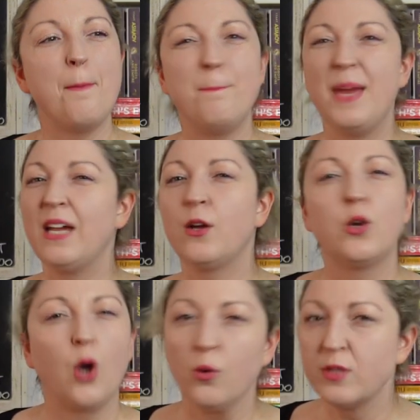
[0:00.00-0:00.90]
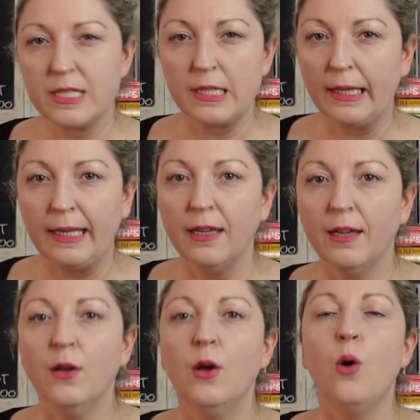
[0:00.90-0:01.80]
a bit ghostly.
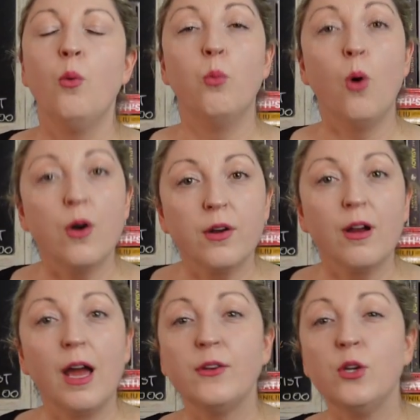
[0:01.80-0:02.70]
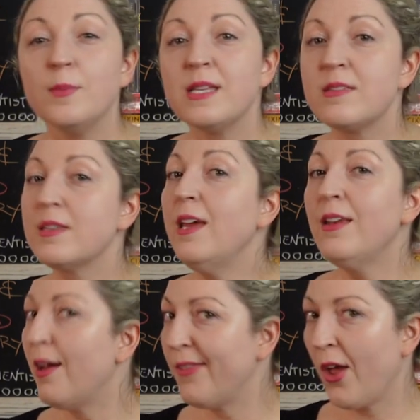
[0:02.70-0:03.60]
Water and human
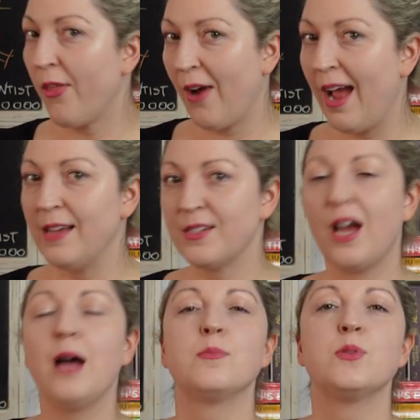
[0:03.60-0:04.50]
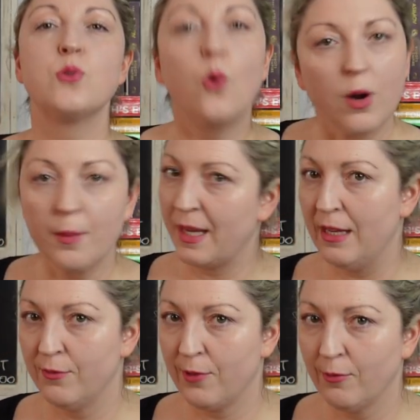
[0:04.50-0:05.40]
skin, on the other hand, absorb
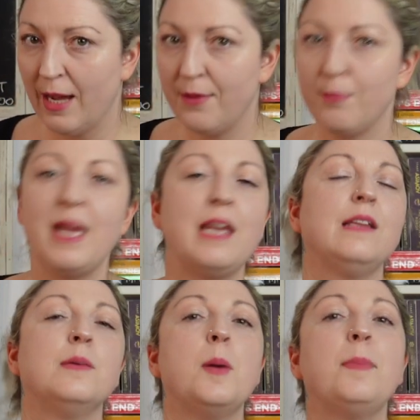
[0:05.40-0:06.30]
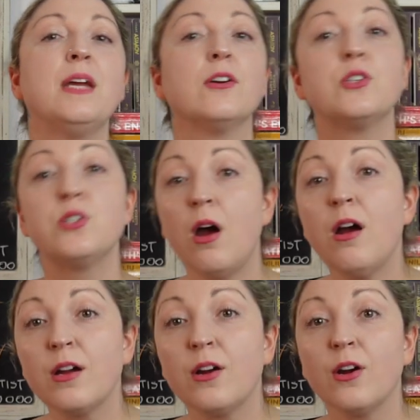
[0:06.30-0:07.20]
infrared, making them appear
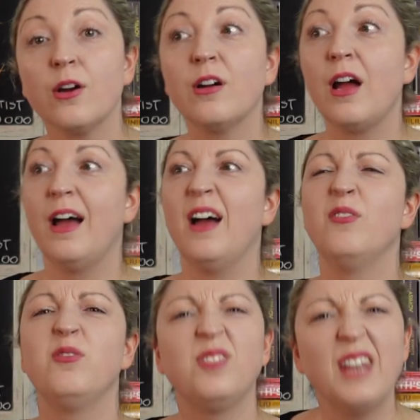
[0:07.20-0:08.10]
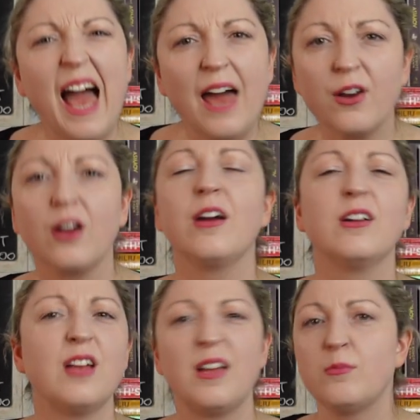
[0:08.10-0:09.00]
darker, uh,
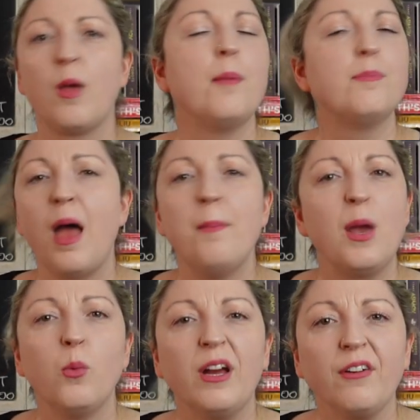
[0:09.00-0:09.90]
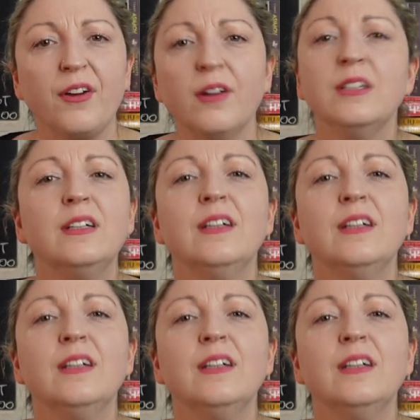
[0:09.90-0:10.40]
flatter, a, a, bit weirder.